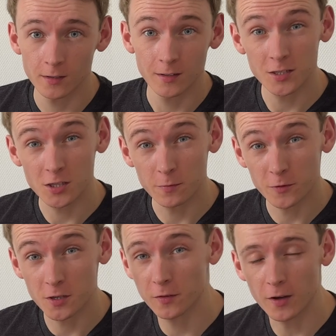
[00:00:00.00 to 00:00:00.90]
Next up for
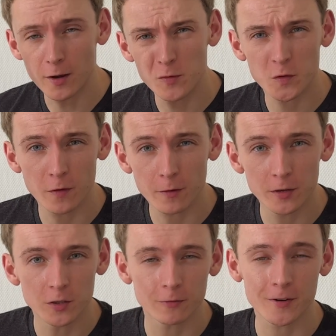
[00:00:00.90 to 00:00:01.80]
something I was very
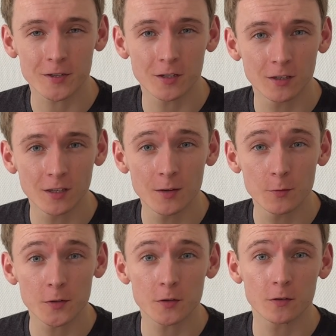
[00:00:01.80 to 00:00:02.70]
interested in, and that
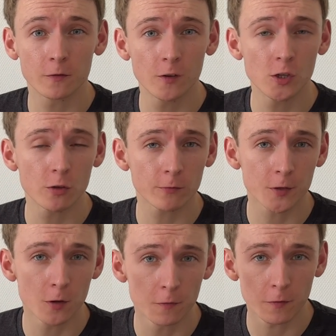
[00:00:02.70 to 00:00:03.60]
was DaVinci
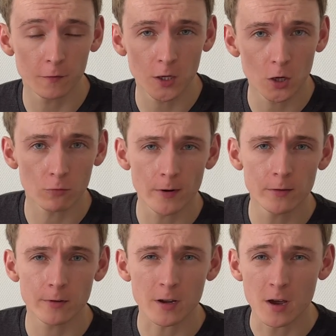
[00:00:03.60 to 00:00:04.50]
Resolve video
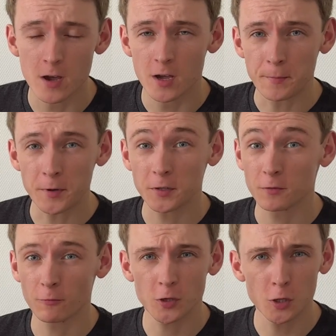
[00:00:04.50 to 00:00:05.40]
rendering. But
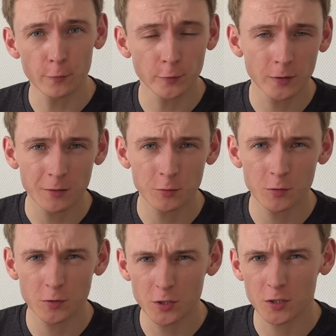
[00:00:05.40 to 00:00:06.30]
Resolve turned out
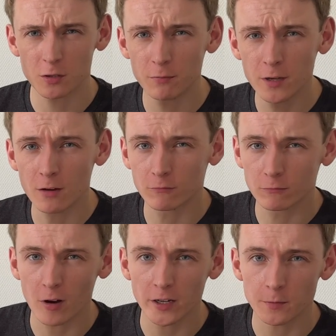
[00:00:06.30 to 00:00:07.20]
just to be a
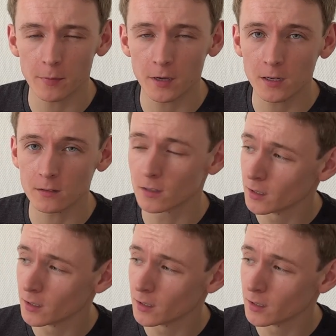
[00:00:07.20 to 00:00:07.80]
right pain.